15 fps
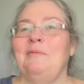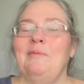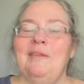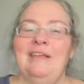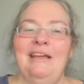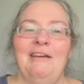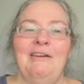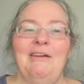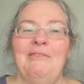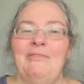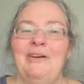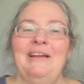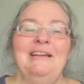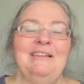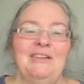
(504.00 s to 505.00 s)

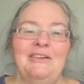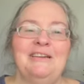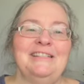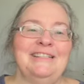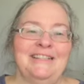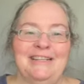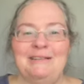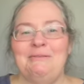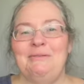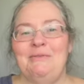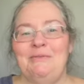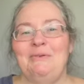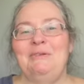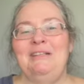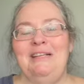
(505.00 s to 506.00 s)
long as I get
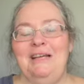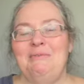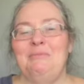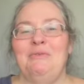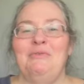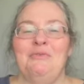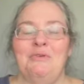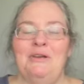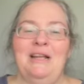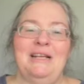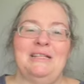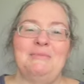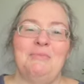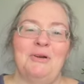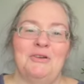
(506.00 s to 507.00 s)
it done before
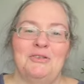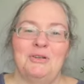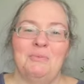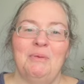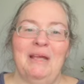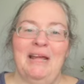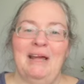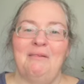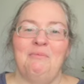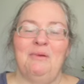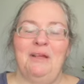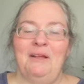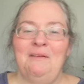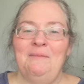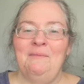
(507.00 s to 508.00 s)
next March, I'll be
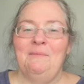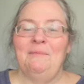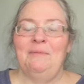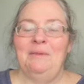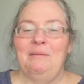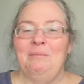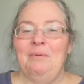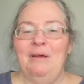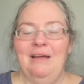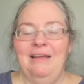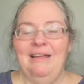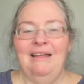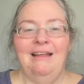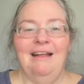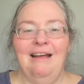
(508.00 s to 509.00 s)
happy.
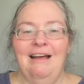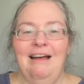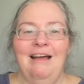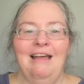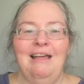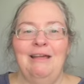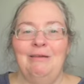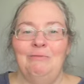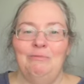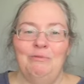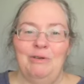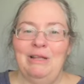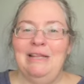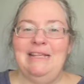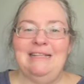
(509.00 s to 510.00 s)
But I'm
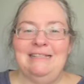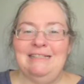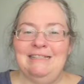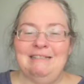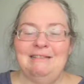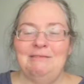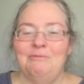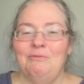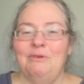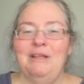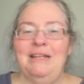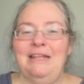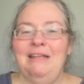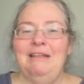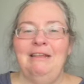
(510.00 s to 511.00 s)
really,
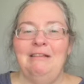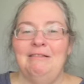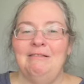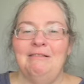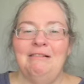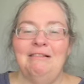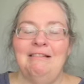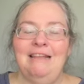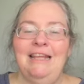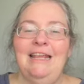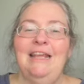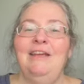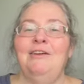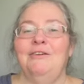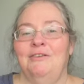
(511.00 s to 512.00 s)
really
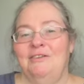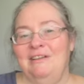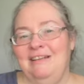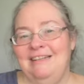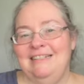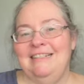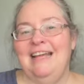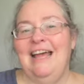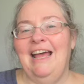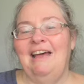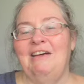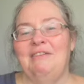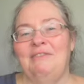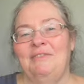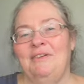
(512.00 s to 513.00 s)
eager to
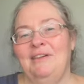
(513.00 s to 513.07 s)
have